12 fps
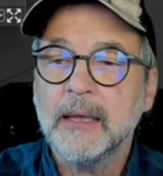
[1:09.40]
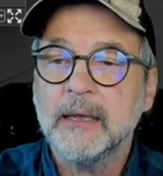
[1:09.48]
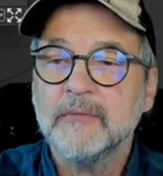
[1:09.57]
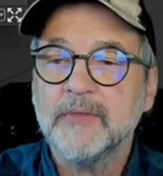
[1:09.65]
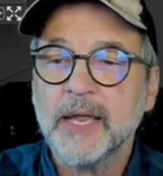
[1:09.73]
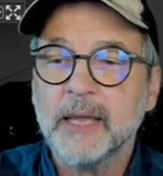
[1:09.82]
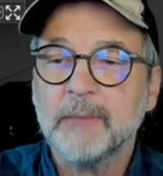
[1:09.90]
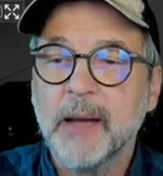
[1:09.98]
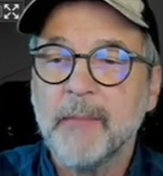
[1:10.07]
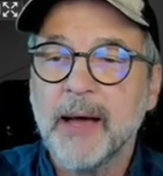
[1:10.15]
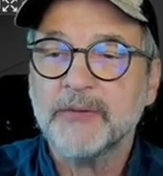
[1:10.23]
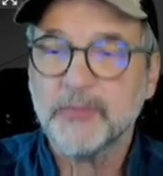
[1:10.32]
if I get my
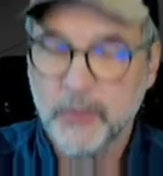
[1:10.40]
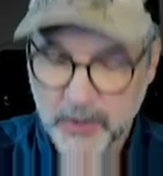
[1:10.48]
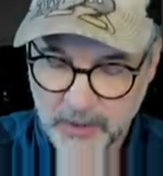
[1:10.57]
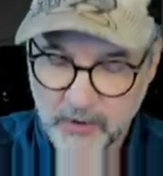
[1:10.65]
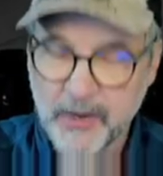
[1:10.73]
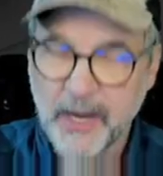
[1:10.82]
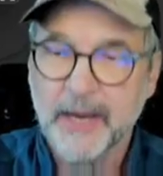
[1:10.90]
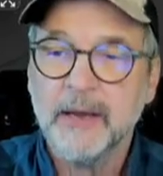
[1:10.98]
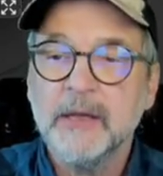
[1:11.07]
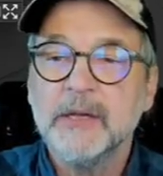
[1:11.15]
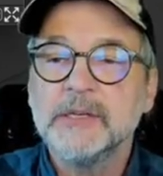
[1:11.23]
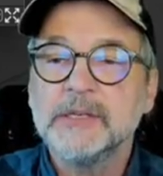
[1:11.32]
mouse working. Okay,
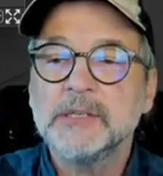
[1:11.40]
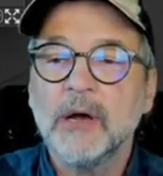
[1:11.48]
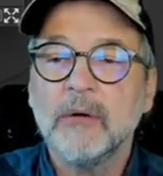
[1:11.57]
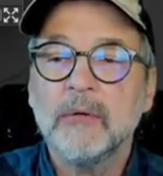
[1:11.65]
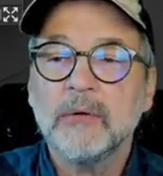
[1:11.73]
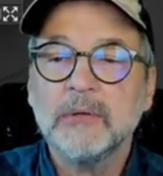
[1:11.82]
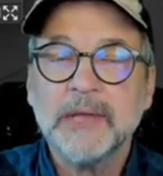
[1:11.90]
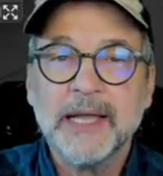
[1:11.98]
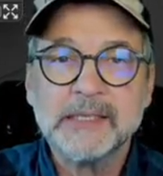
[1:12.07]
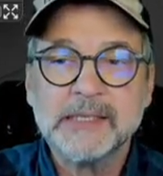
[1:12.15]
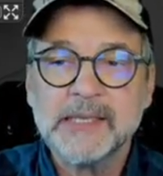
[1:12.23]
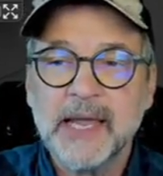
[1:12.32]
so
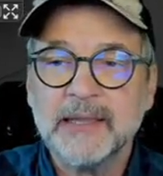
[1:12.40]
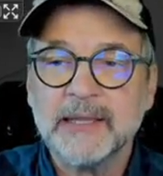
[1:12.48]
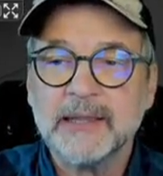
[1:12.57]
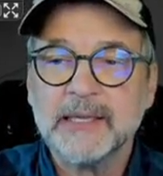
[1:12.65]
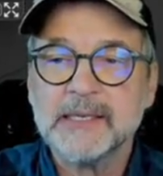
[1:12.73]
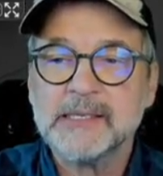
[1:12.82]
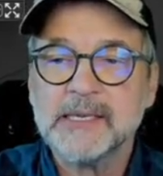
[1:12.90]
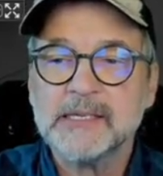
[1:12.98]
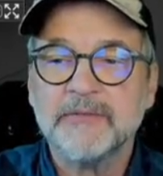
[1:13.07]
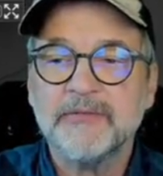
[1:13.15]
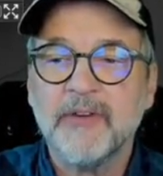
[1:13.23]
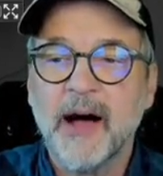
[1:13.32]
let's say that this is a
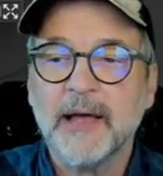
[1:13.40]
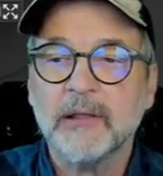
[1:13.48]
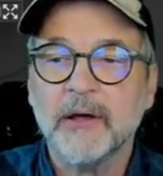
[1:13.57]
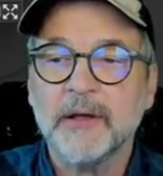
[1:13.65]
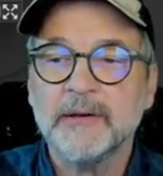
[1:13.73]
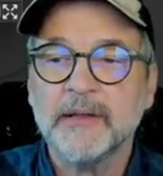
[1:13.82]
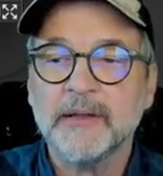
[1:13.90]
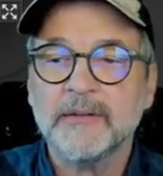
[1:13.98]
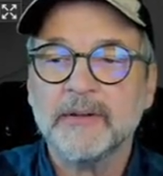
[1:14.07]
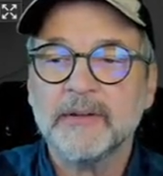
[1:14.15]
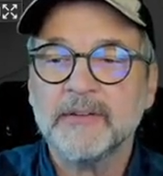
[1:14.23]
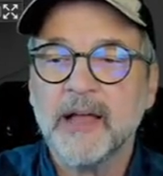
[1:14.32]
file on
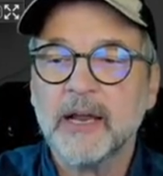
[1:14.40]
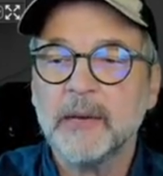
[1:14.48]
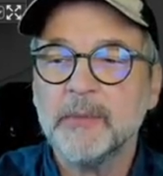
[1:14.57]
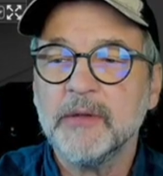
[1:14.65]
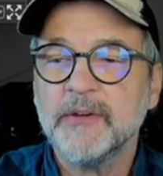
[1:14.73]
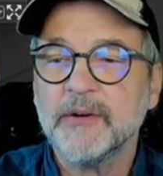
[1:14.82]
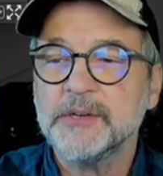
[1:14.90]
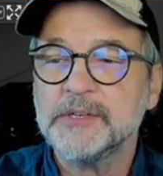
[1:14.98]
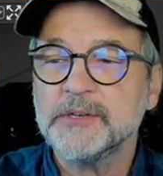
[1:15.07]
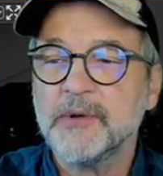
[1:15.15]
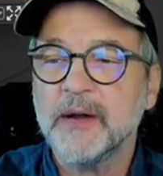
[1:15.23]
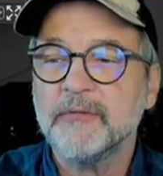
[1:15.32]
disk. It's not going to be a very
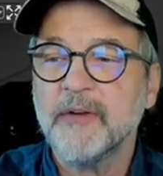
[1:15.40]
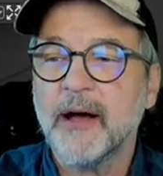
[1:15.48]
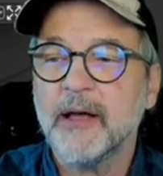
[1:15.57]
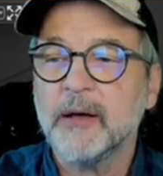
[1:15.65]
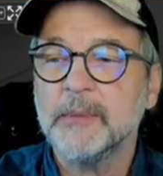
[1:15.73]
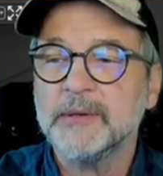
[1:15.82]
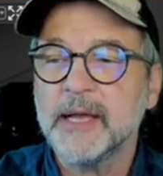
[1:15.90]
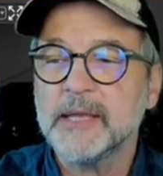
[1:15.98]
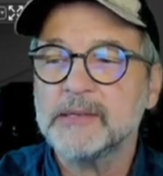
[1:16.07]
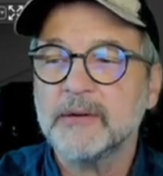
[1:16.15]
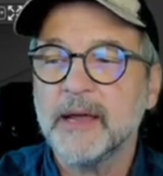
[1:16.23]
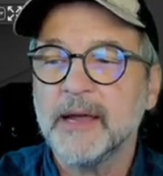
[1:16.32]
straight file, but that's
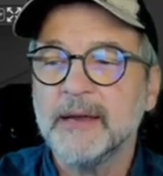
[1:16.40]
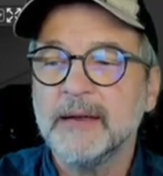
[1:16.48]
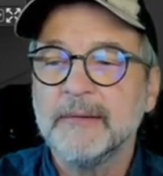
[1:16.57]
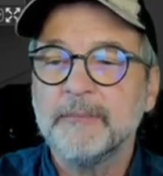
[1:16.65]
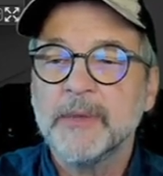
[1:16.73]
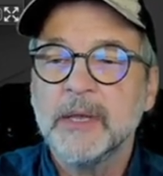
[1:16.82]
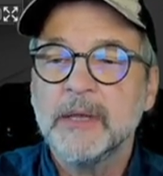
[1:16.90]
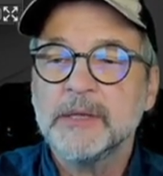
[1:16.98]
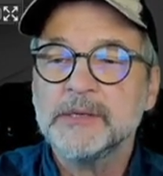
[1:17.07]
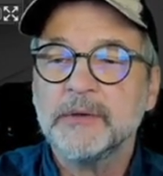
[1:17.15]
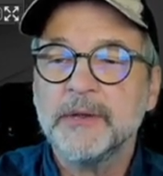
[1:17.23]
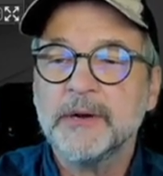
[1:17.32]
okay.
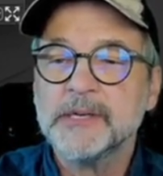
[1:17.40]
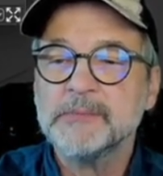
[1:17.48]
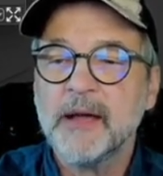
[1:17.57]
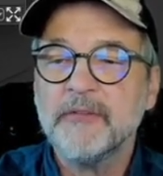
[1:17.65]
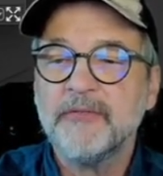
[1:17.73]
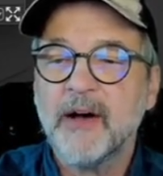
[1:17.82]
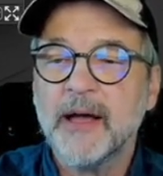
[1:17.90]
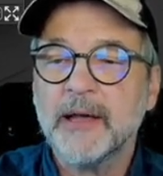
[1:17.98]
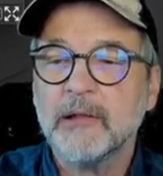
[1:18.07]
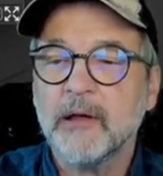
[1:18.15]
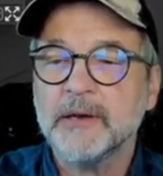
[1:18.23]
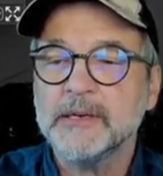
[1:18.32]
So there's my
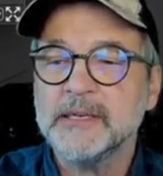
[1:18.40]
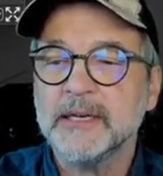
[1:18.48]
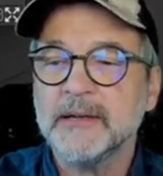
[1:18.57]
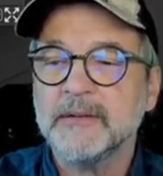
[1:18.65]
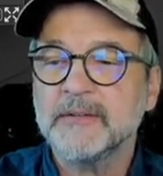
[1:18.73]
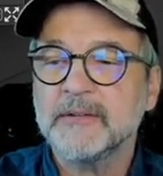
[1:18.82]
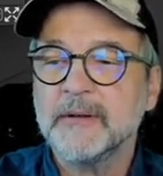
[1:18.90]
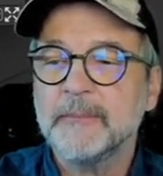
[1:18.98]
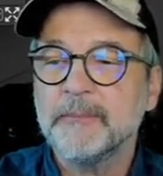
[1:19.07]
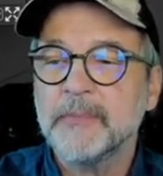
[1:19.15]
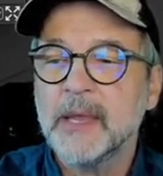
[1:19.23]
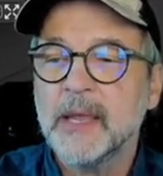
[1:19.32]
file on disk,
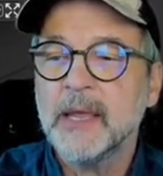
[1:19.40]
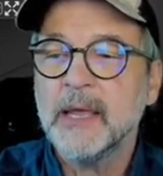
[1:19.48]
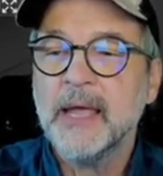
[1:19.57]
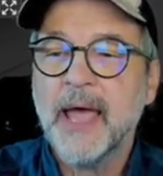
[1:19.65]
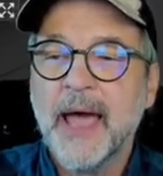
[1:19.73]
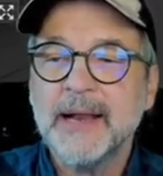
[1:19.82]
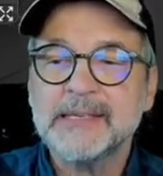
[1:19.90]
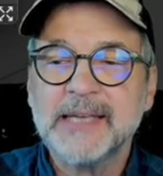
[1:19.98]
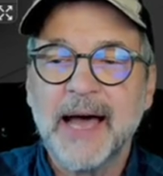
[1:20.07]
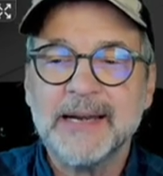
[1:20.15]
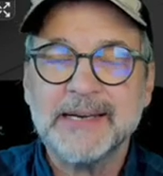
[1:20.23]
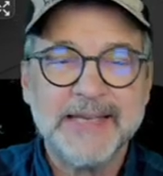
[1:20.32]
and it's
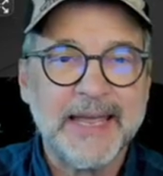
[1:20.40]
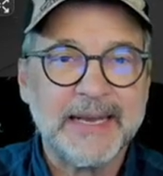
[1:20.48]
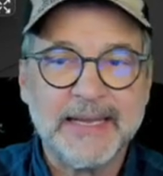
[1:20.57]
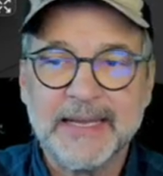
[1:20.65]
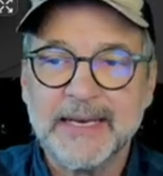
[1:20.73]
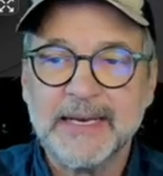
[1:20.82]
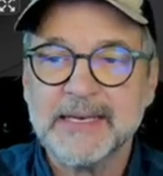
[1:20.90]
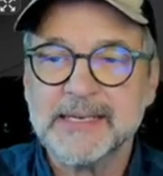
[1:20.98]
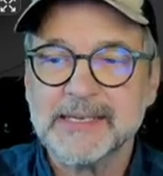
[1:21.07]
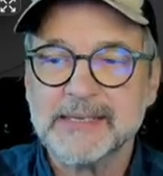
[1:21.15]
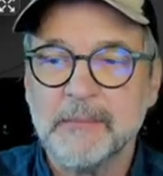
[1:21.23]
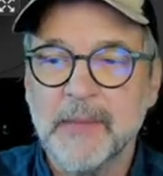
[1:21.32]
got data in it. It
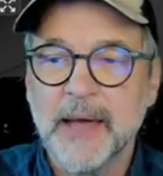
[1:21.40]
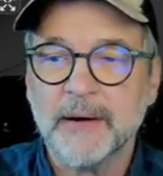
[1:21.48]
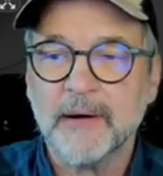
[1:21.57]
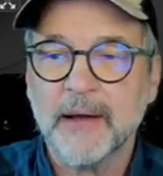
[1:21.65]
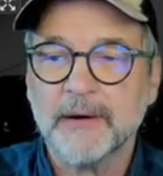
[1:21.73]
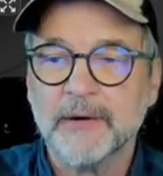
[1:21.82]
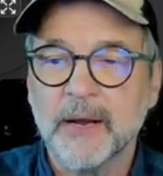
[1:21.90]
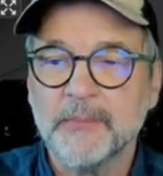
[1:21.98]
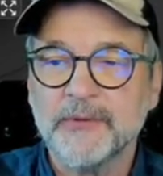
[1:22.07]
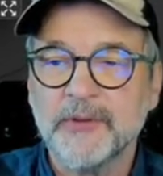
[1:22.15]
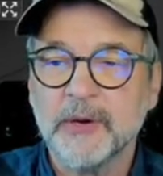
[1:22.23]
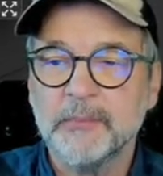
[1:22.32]
doesn't matter. I don't know. I'm
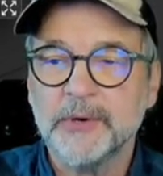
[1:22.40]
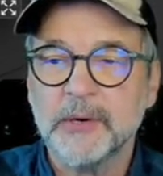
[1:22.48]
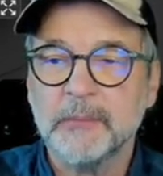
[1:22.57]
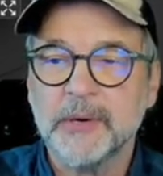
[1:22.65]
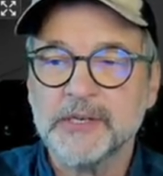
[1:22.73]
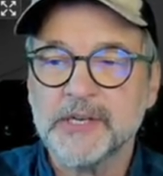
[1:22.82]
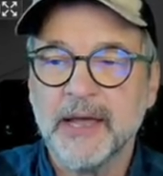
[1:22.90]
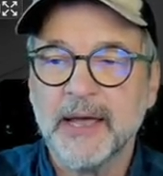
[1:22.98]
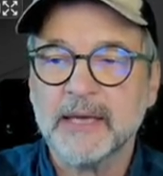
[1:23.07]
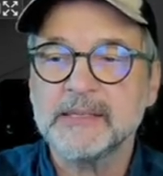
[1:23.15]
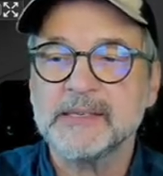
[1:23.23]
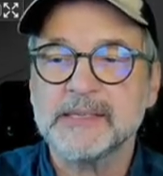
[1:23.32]
just going to put a bunch of
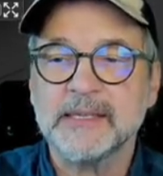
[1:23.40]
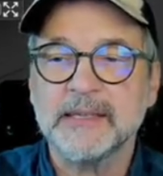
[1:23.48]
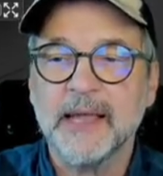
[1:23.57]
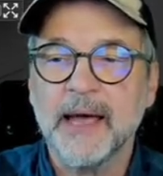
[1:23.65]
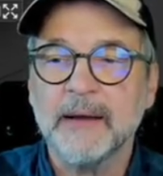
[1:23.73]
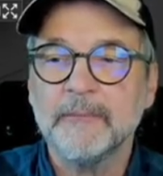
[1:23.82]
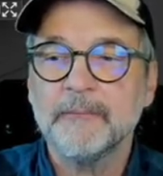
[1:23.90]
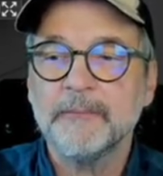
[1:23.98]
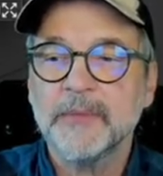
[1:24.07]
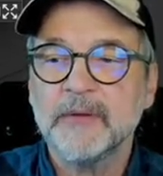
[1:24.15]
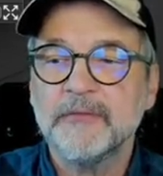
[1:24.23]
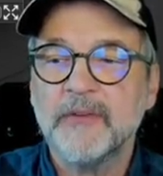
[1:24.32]
X's in that
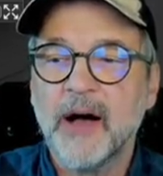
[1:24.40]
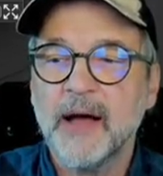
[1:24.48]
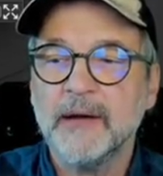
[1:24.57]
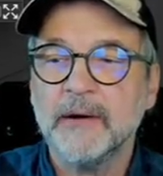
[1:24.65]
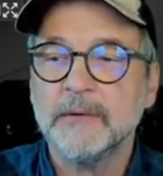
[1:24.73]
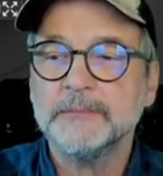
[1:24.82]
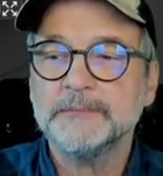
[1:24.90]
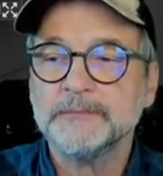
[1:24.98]
file.